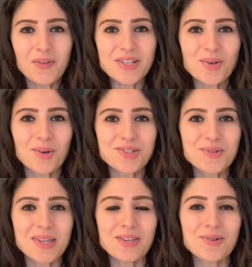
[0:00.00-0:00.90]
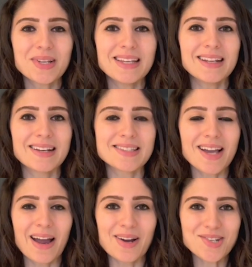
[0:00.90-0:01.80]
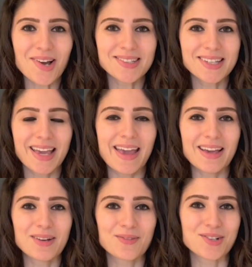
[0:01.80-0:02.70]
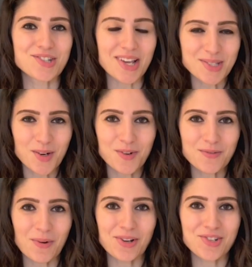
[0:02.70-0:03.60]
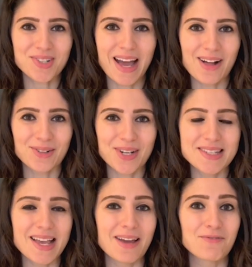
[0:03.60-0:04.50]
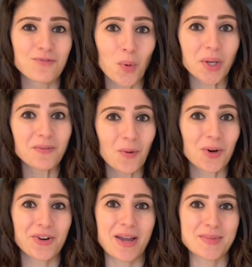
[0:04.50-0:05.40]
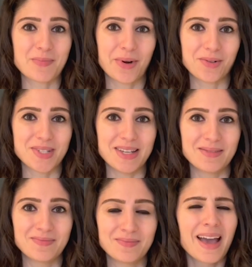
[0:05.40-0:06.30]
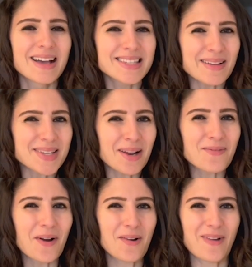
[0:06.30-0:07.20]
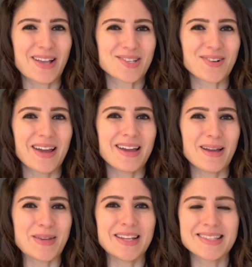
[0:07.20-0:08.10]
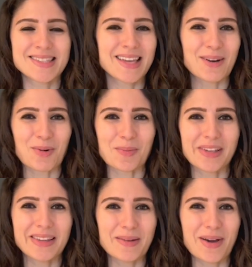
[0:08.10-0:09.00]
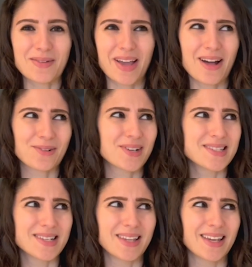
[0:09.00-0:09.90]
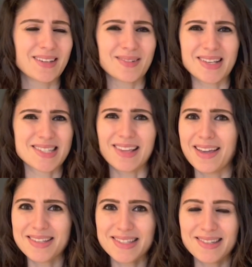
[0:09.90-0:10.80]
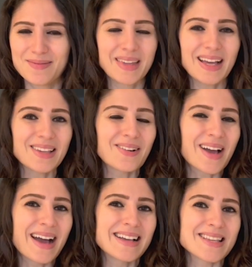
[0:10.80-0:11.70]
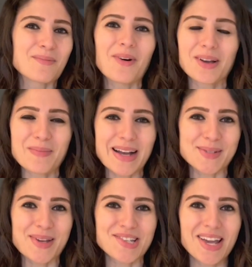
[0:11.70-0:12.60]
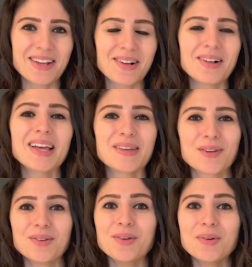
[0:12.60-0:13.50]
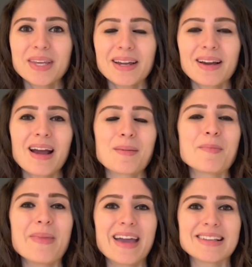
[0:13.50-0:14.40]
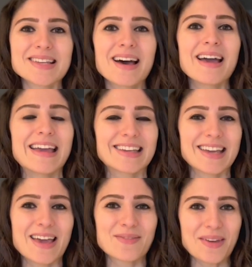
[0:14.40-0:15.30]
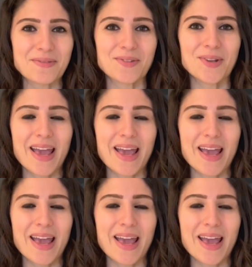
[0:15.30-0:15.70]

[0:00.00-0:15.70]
told you that you could eat an entire chocolate cake for just over 400 calories and 44 grams of protein. Sounds kind of far-fetched, right? I mean, isn't that normally the amount of calories in like a slice? Hello guys, and welcome back to my channel. If you're new here, I'm Amanda, aka Fit Food